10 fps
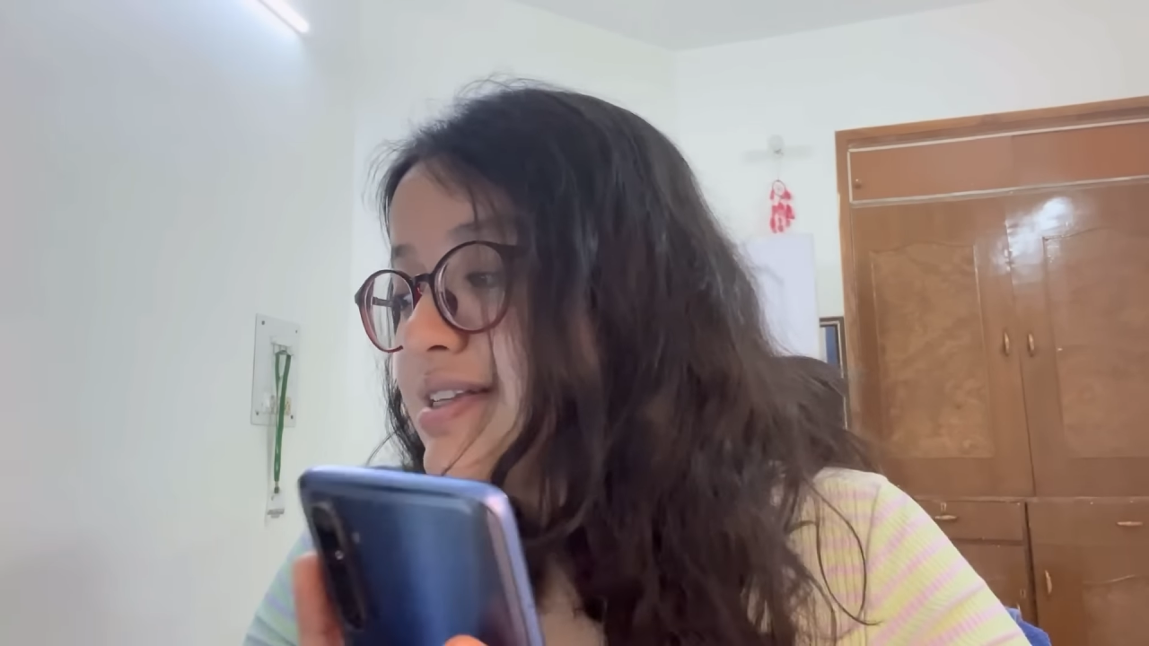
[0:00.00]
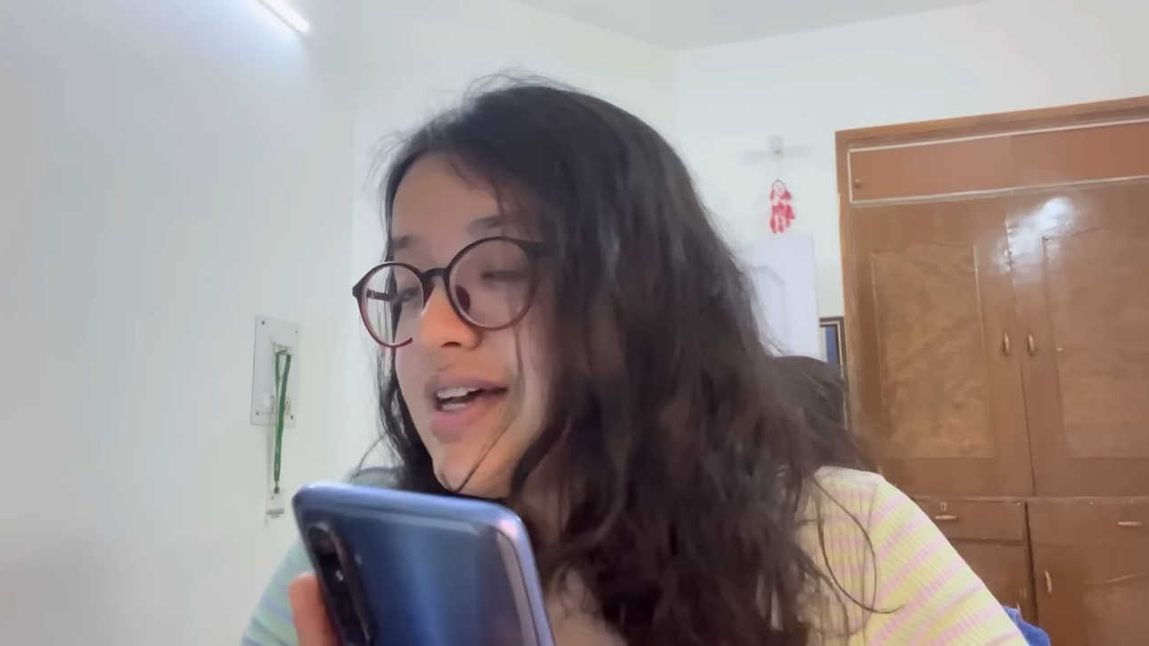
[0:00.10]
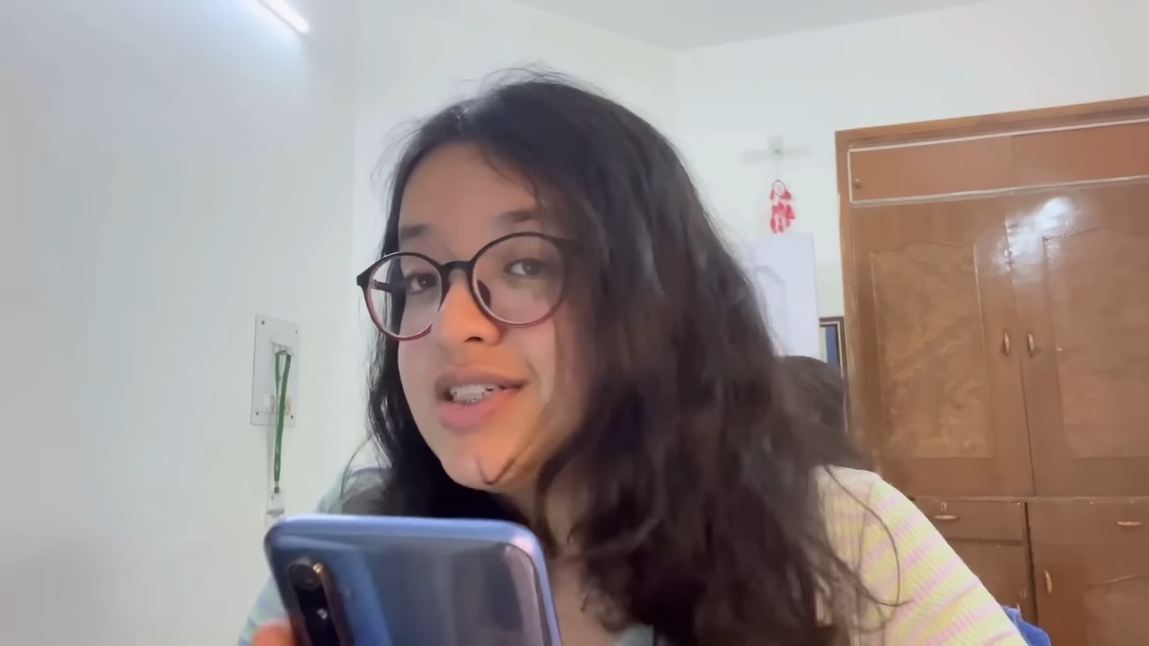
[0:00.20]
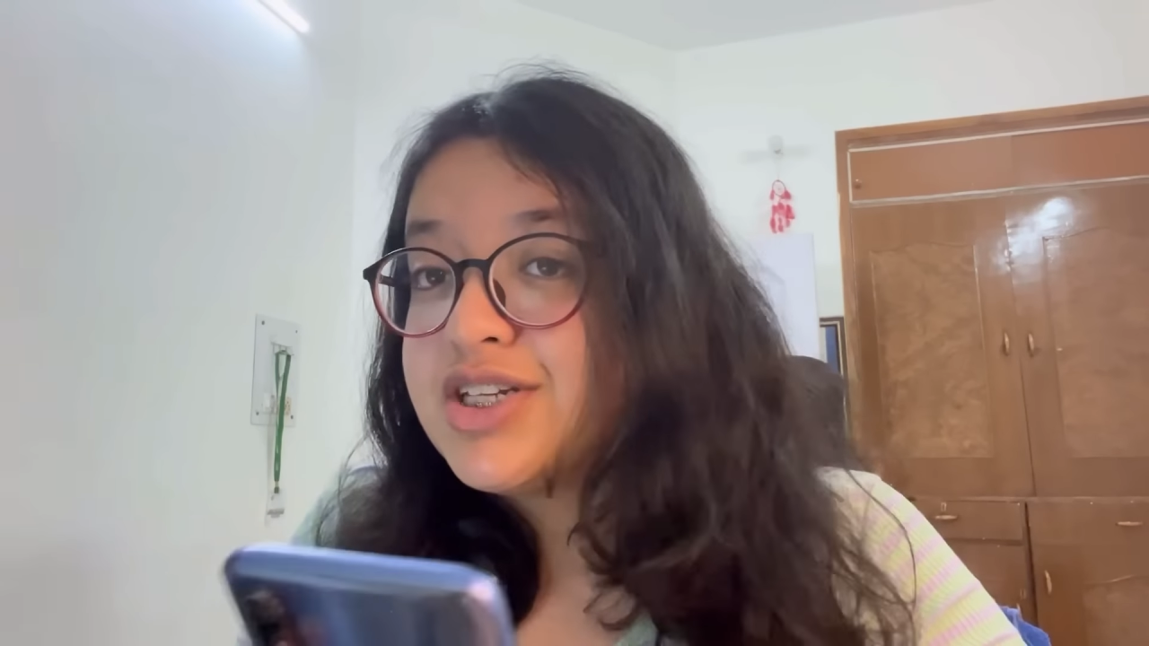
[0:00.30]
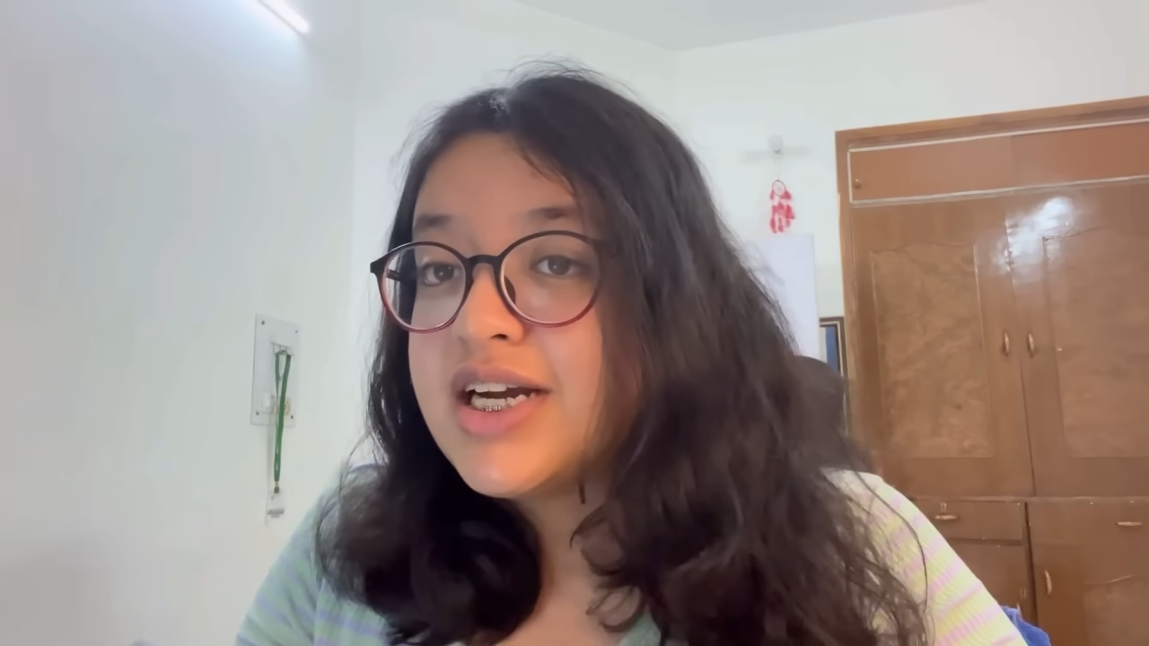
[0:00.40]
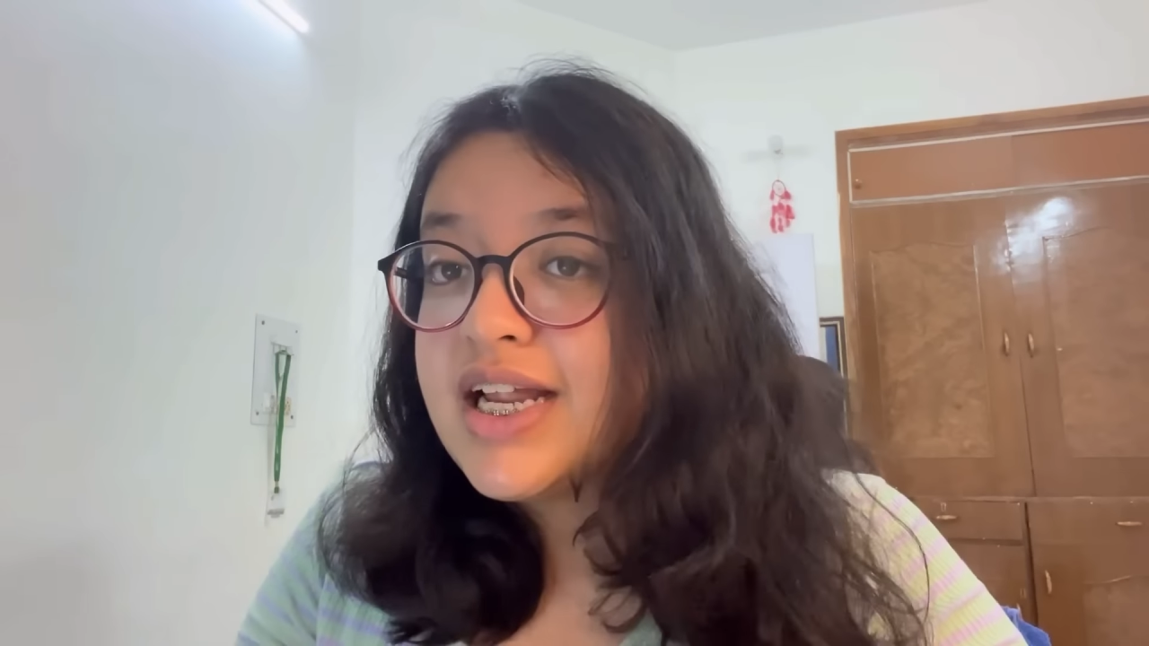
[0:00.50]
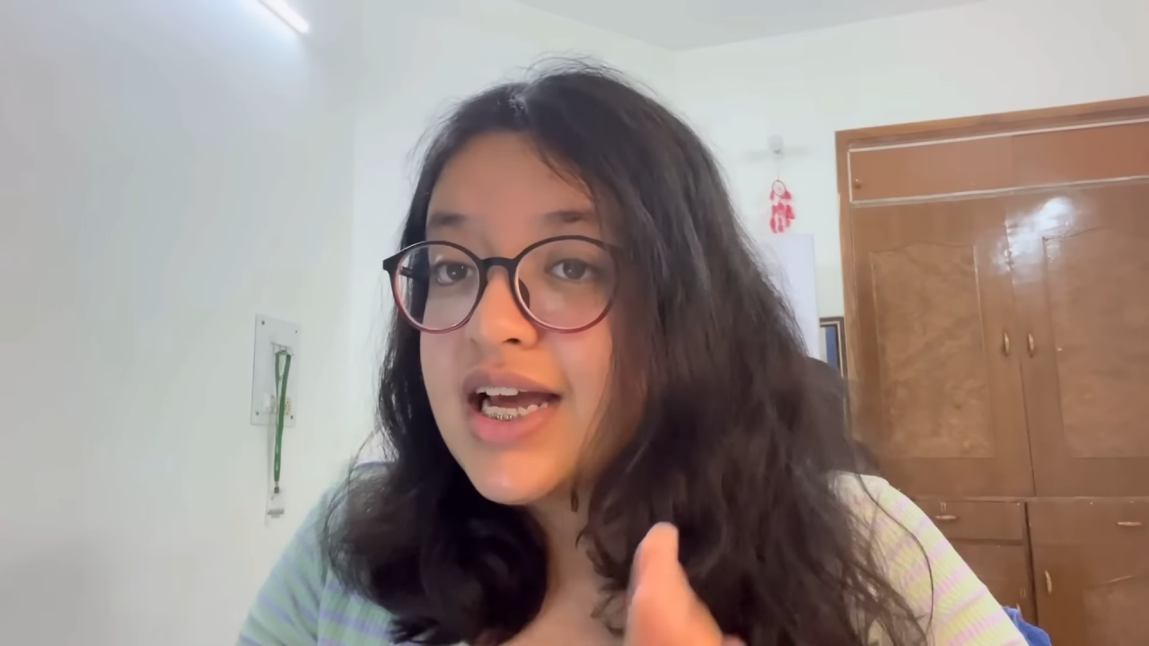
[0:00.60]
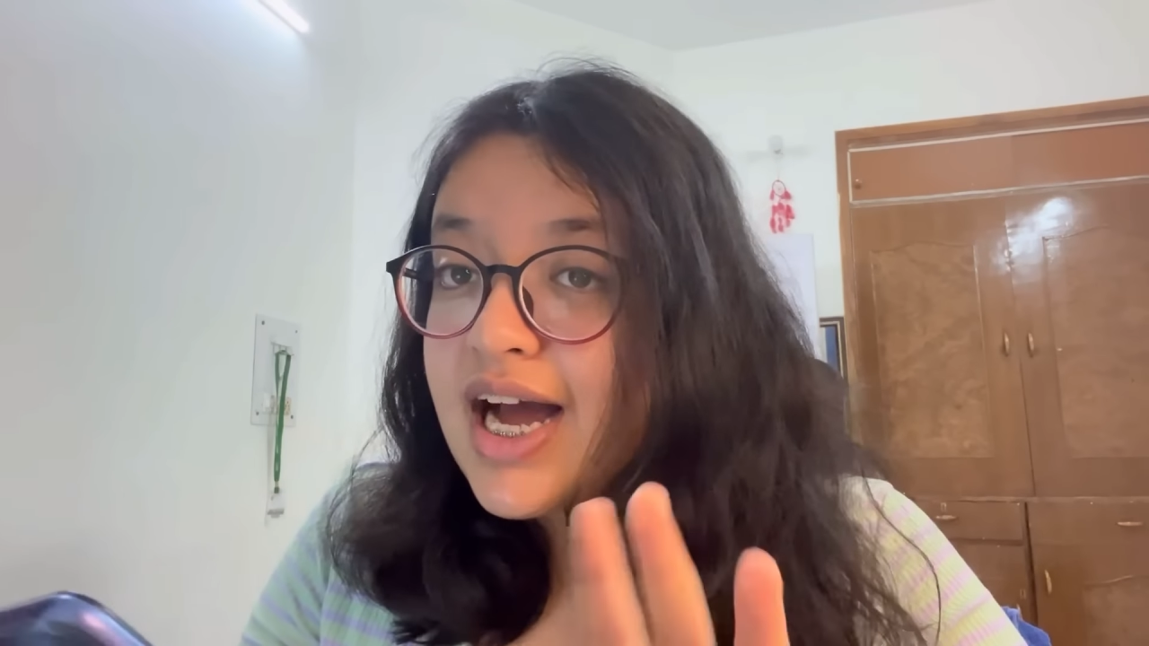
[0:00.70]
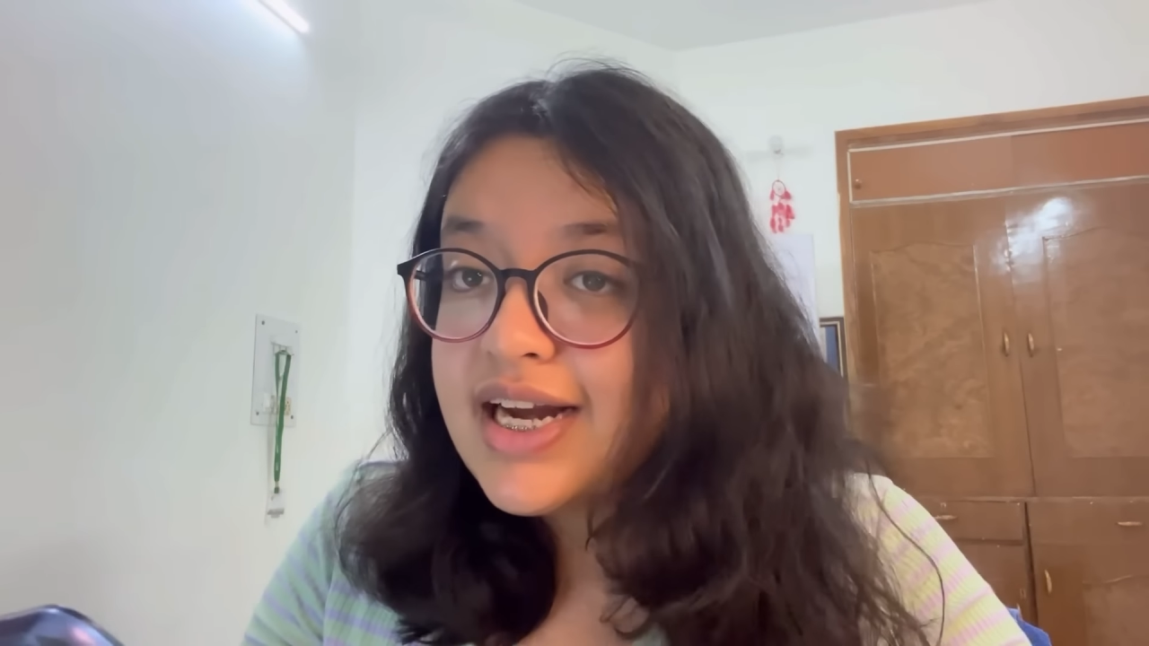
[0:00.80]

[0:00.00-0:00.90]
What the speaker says: exaggerating,